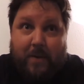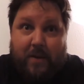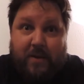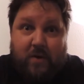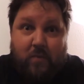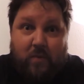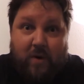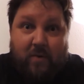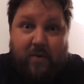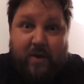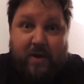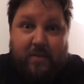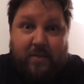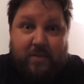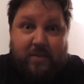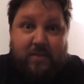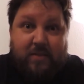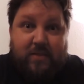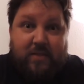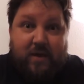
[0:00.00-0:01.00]
and you
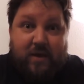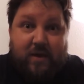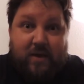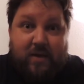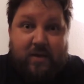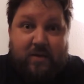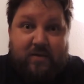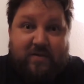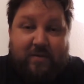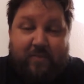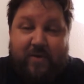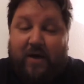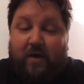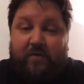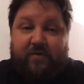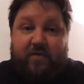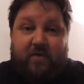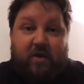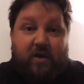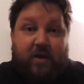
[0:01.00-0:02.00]
worry that someone
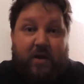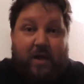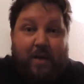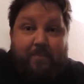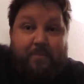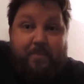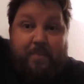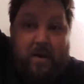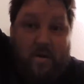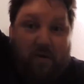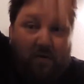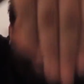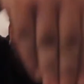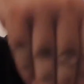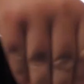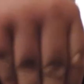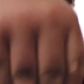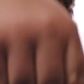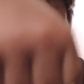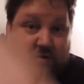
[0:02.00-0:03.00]
else is going to come
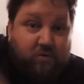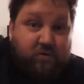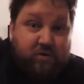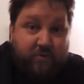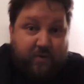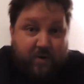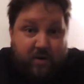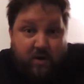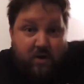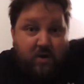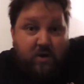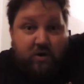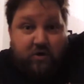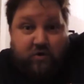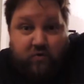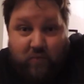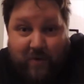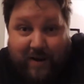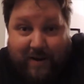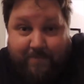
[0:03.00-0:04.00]
over your shoulder and
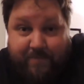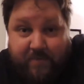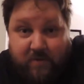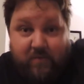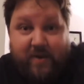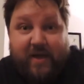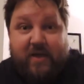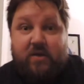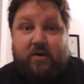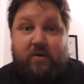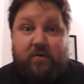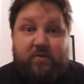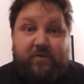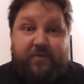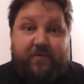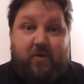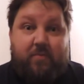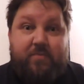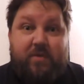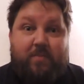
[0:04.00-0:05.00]
grab the records
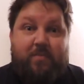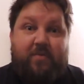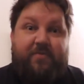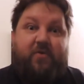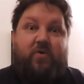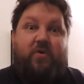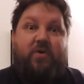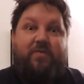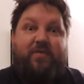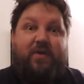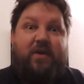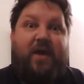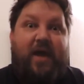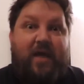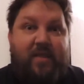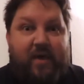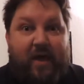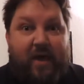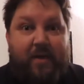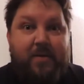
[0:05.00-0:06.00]
from you before you even
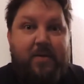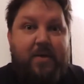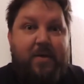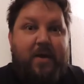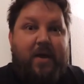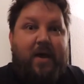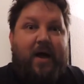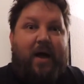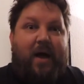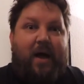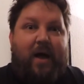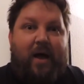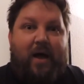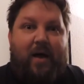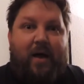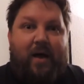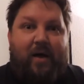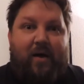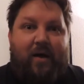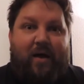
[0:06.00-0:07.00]
get there,
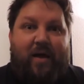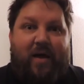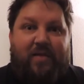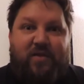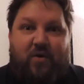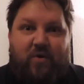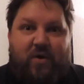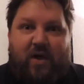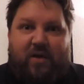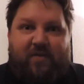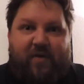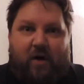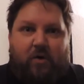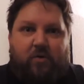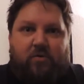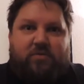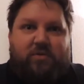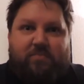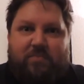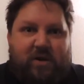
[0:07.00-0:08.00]
and you kind of
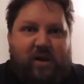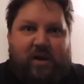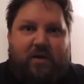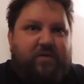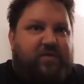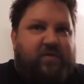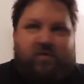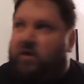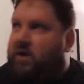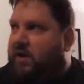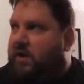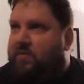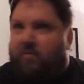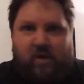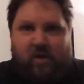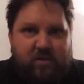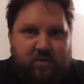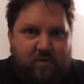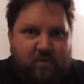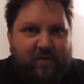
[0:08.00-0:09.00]
hold them close, and you kind
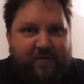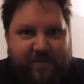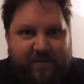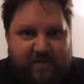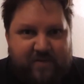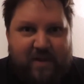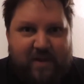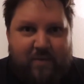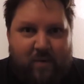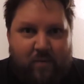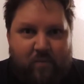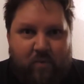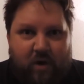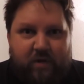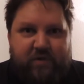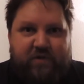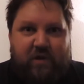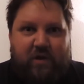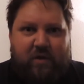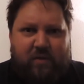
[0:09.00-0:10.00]
of wonder if there's anyone
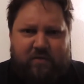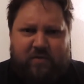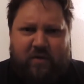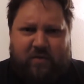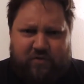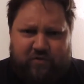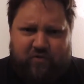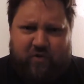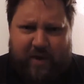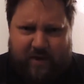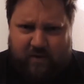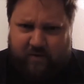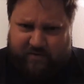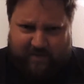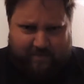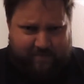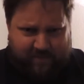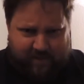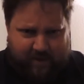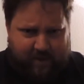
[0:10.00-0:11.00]
watching and it's a trick or
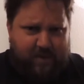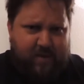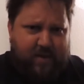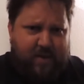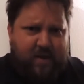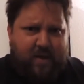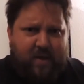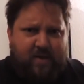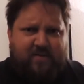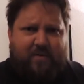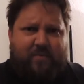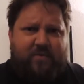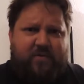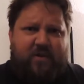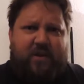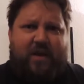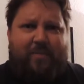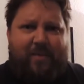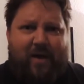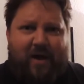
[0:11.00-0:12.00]
something.
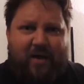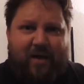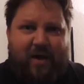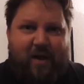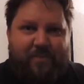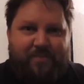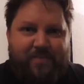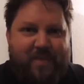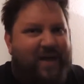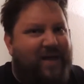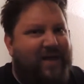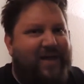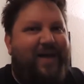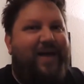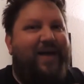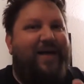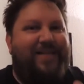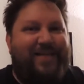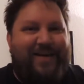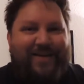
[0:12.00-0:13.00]
Someone's going to come out and go,
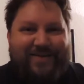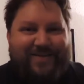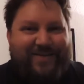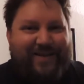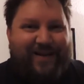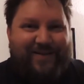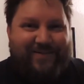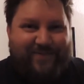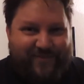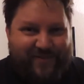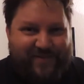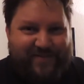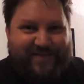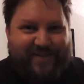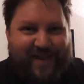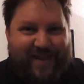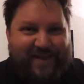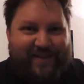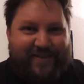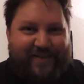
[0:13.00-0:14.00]
"Haha, those aren't for
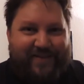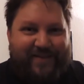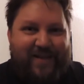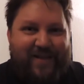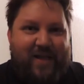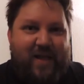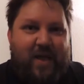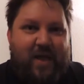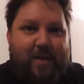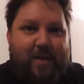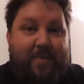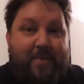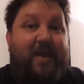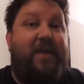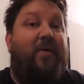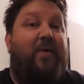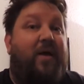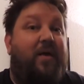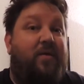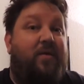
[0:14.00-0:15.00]
sale."
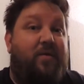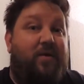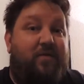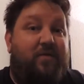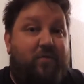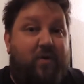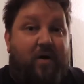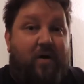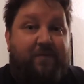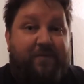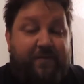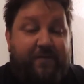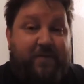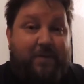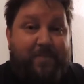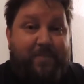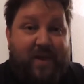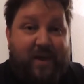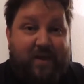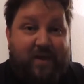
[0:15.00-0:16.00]
But anyway, these were
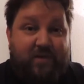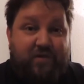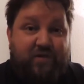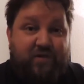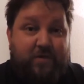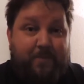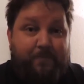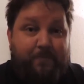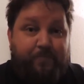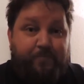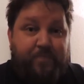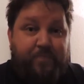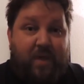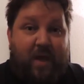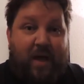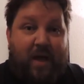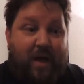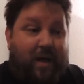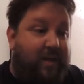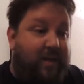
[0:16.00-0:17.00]
50p each,
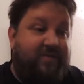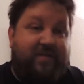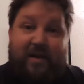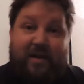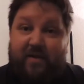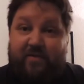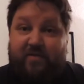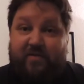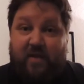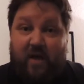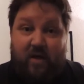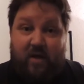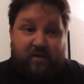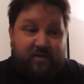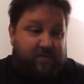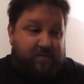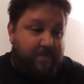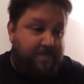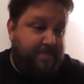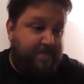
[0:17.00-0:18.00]
and so let's
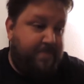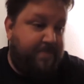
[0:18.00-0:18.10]
start.